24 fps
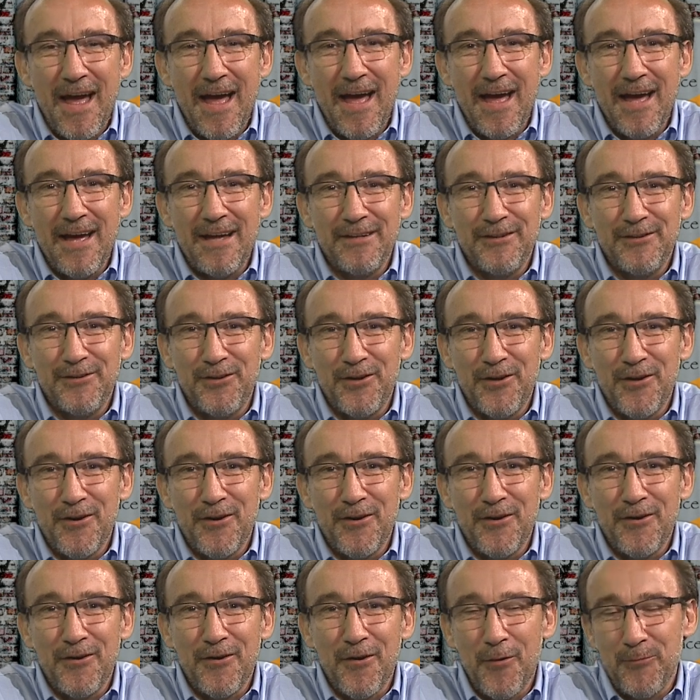And
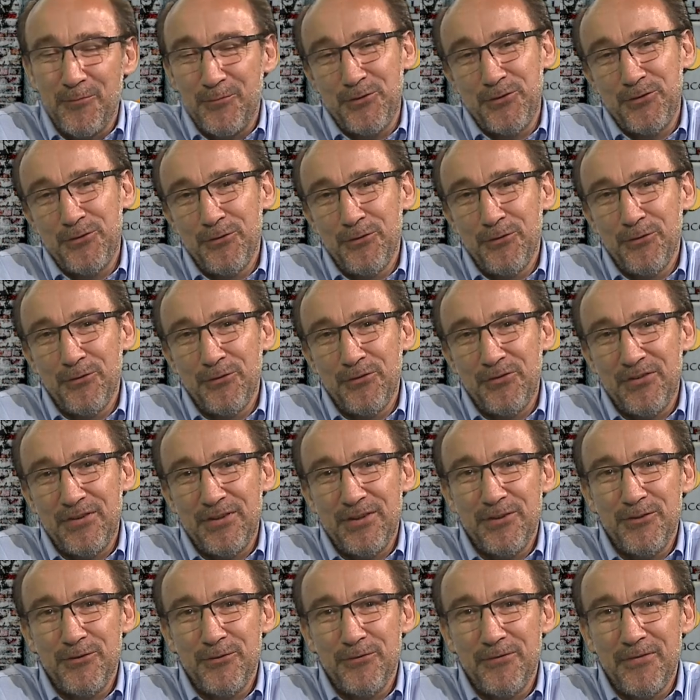hope to
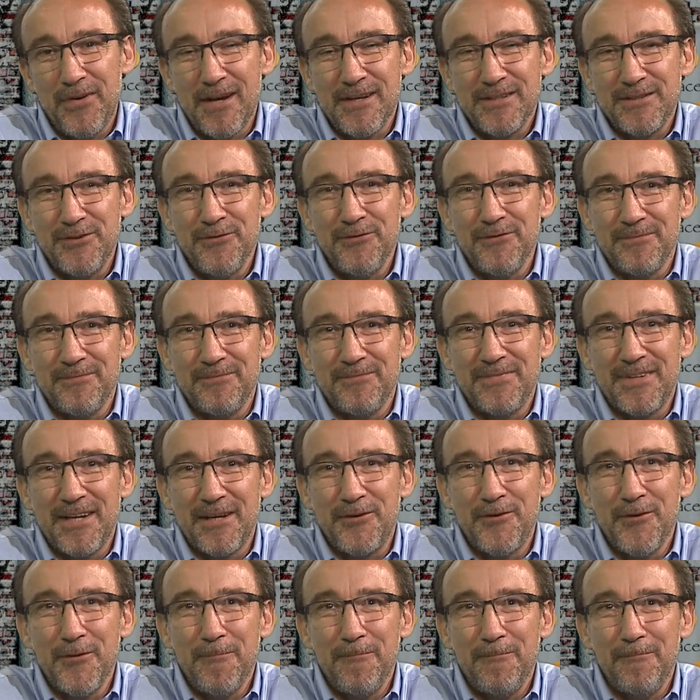see you very soon.
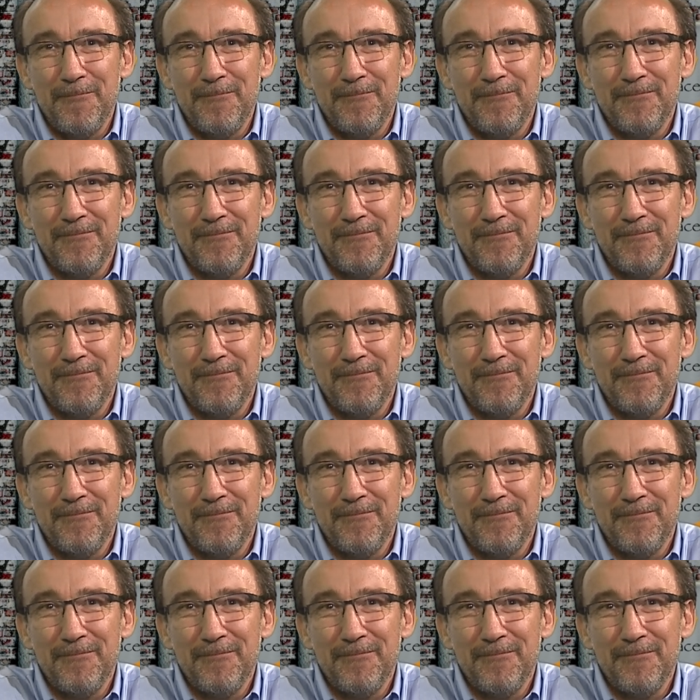Thank you.